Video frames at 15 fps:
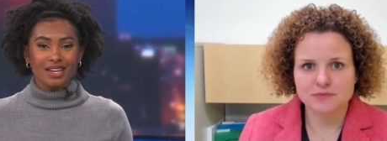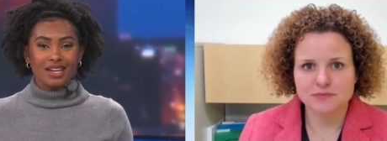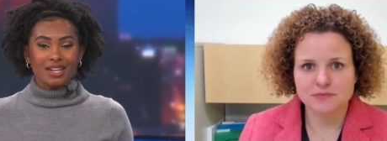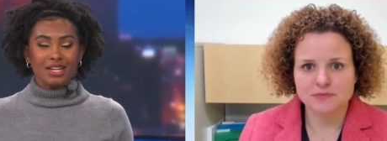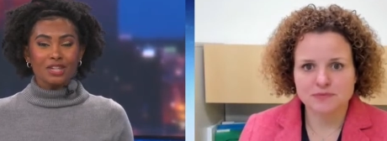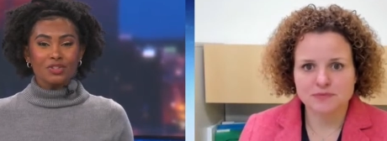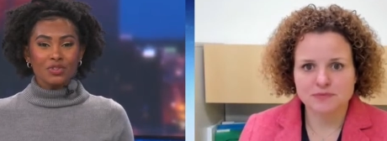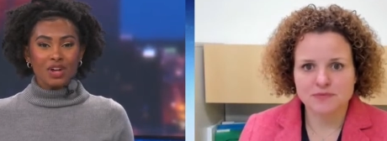
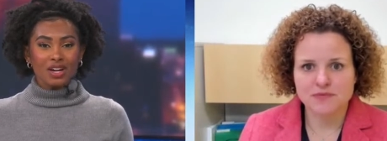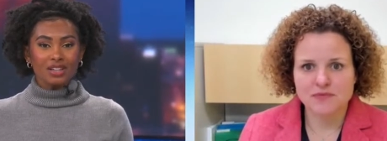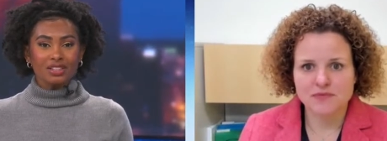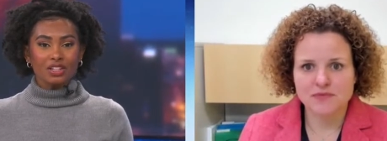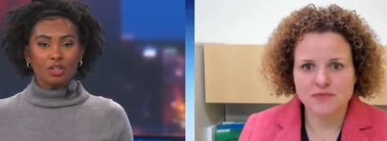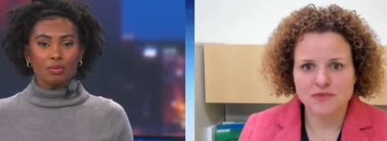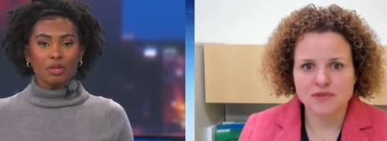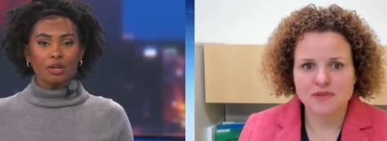Speaker 1: Can you talk a
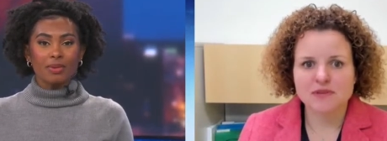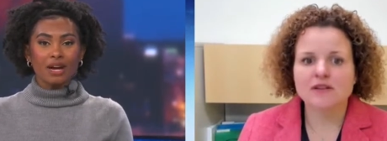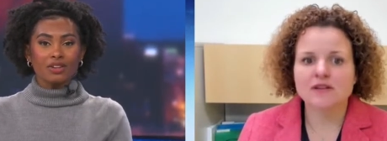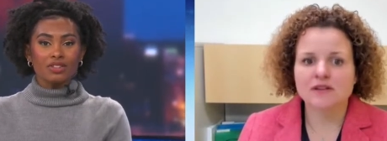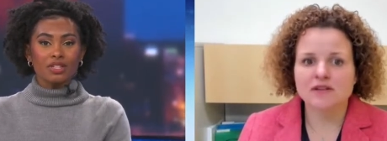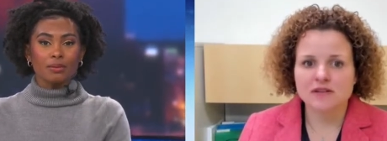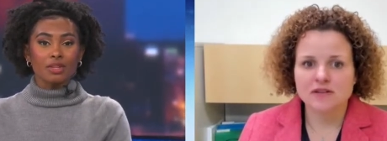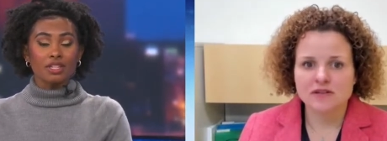little bit about
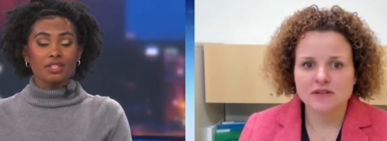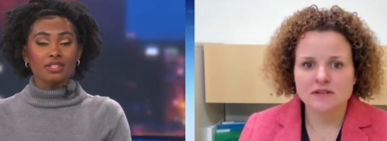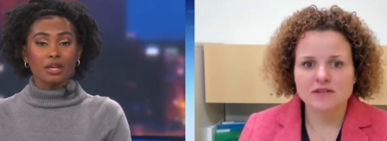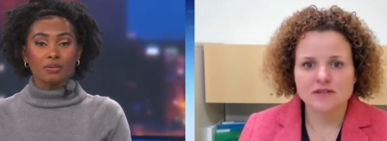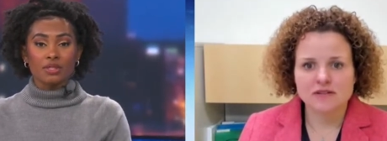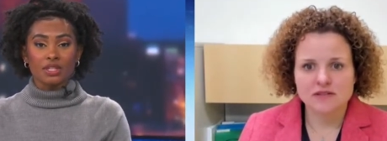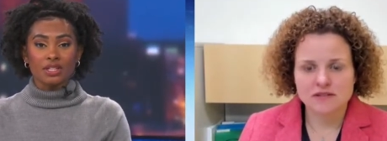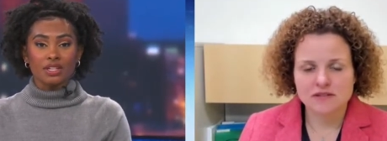some of the
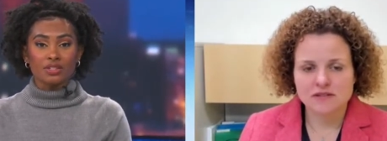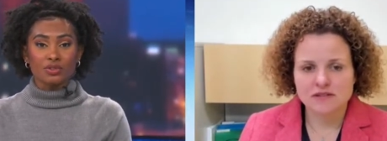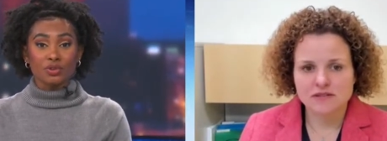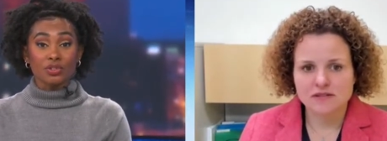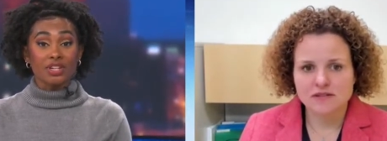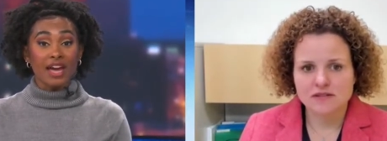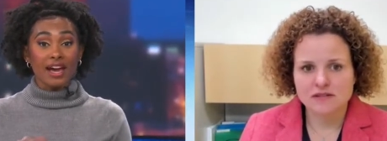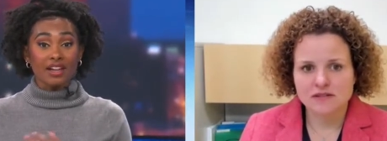subsidies or
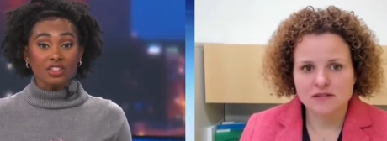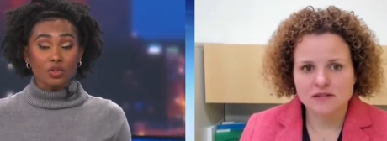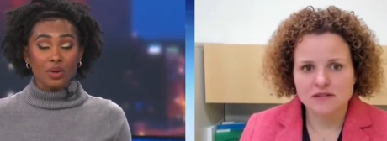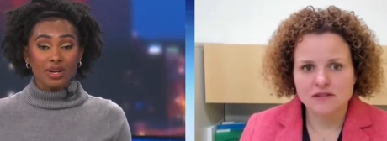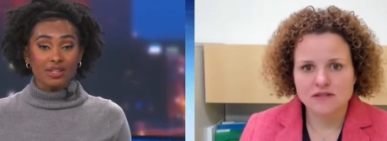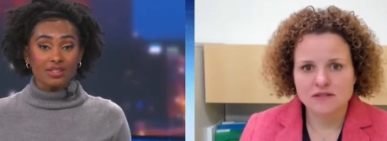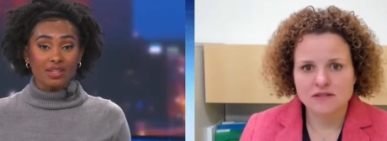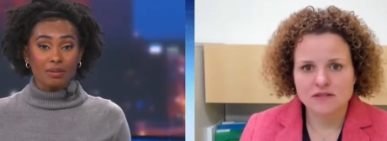tax
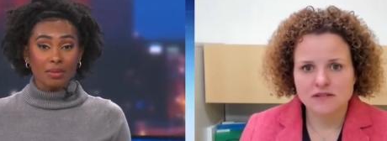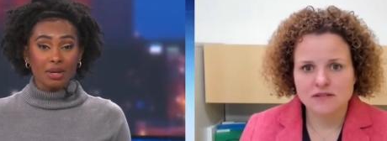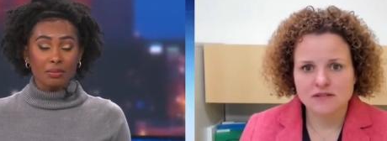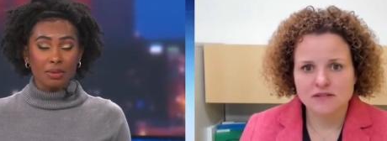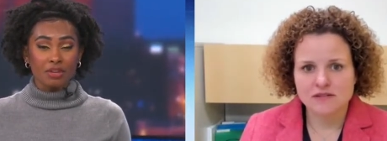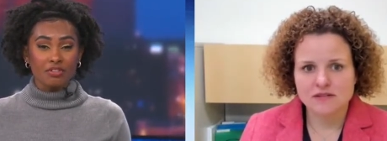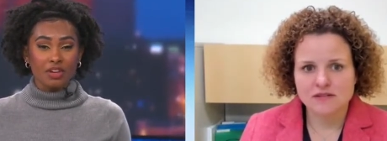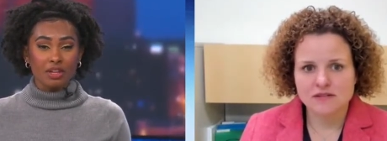credits that might
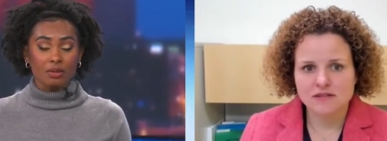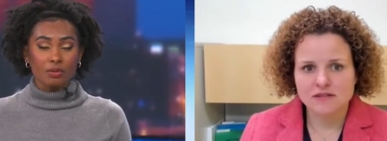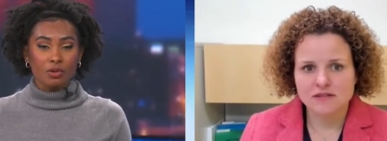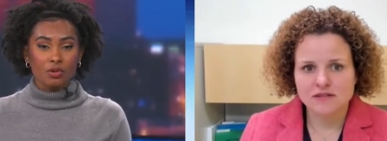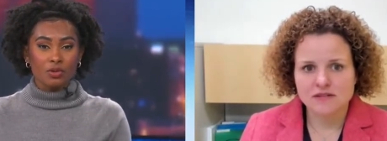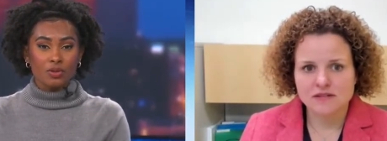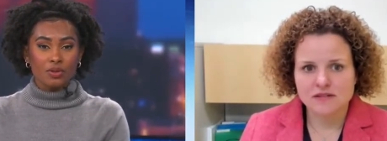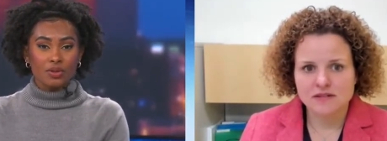be
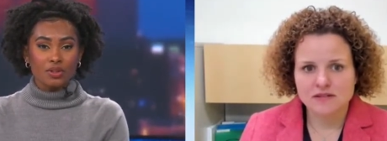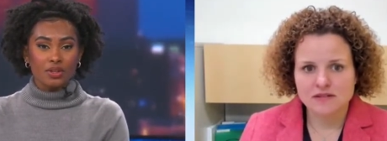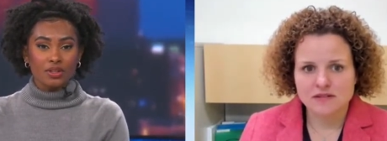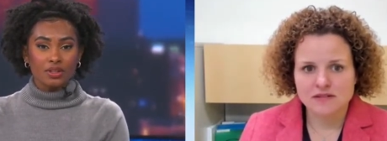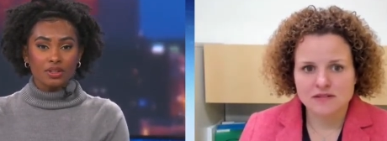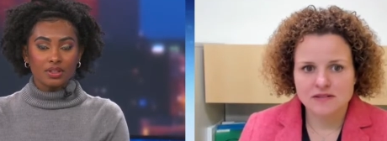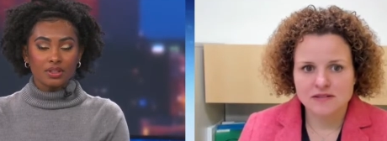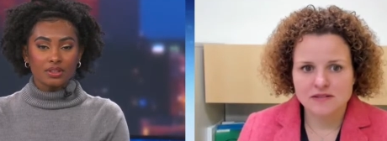available?
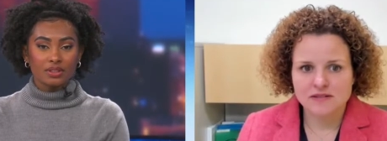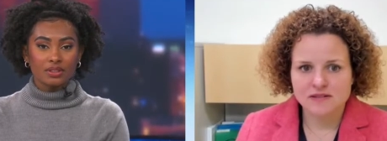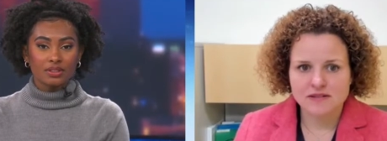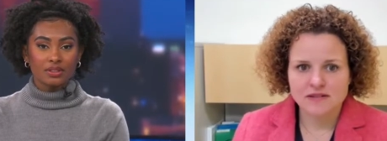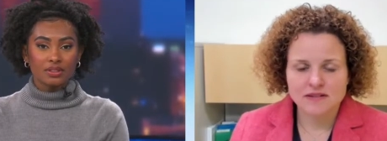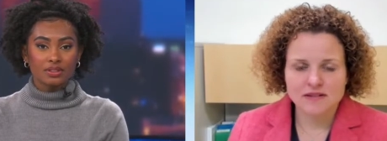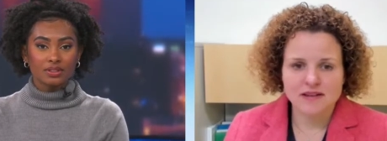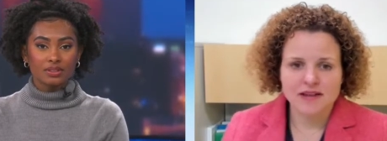
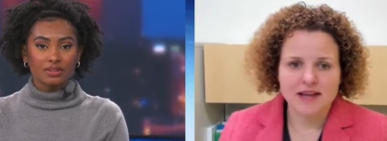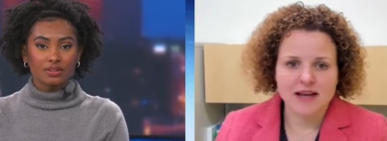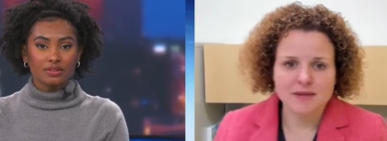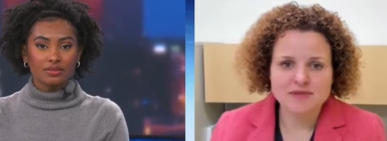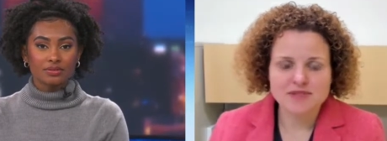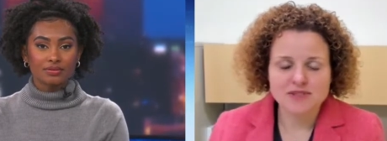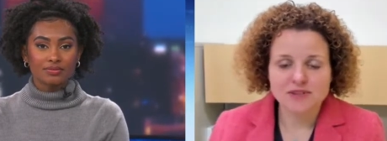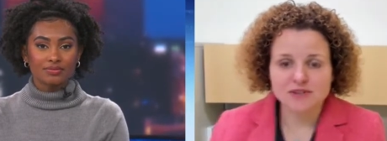
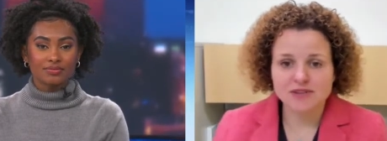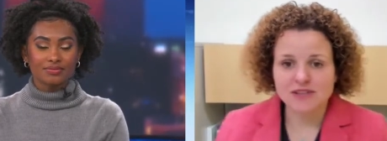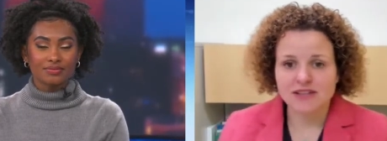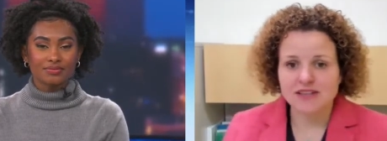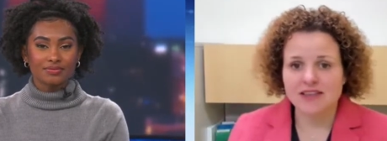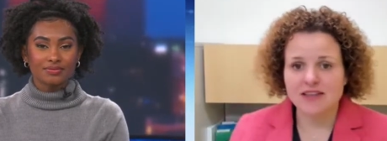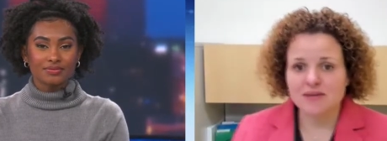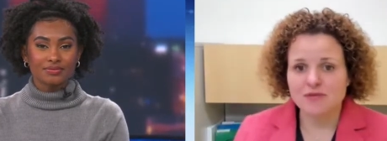
Speaker 2: Absolutely.
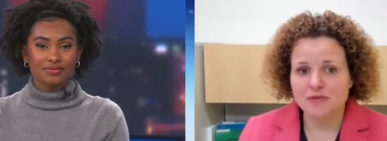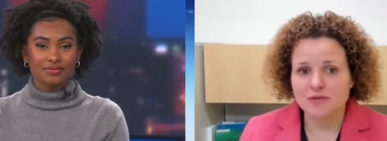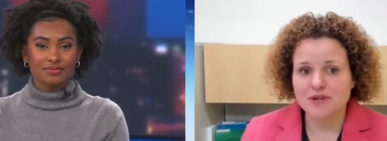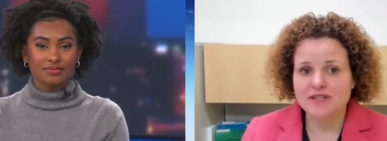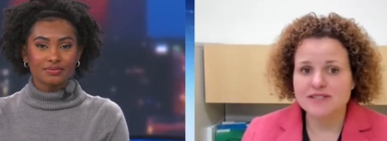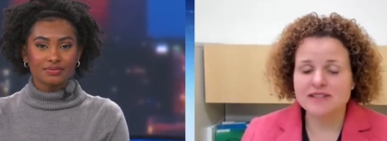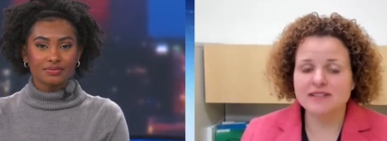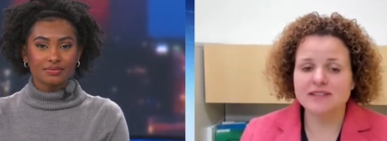They've
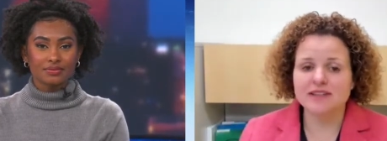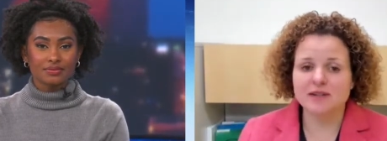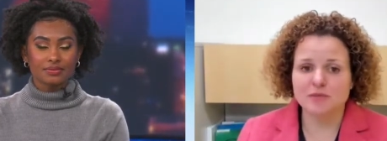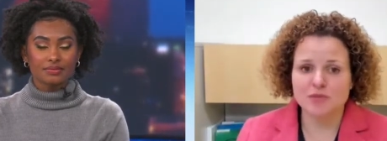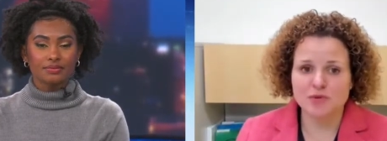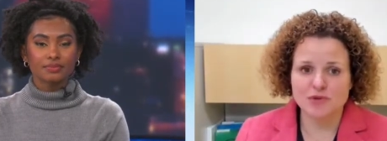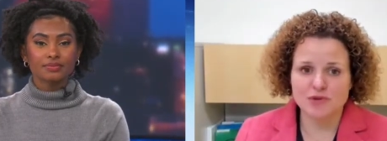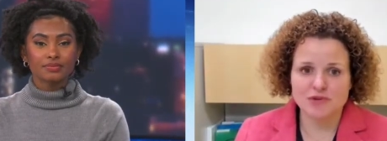recently
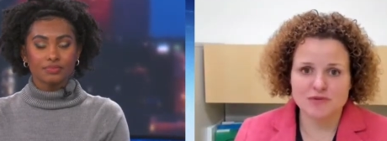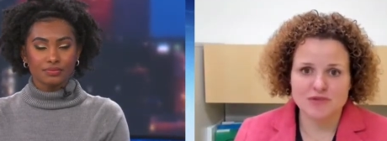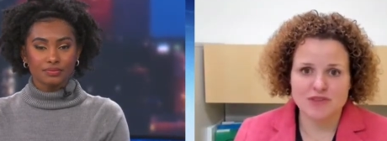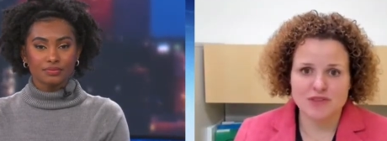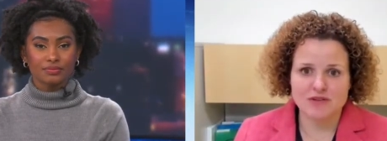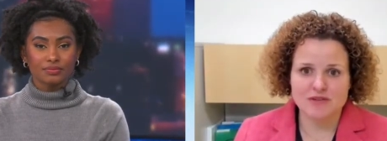improved those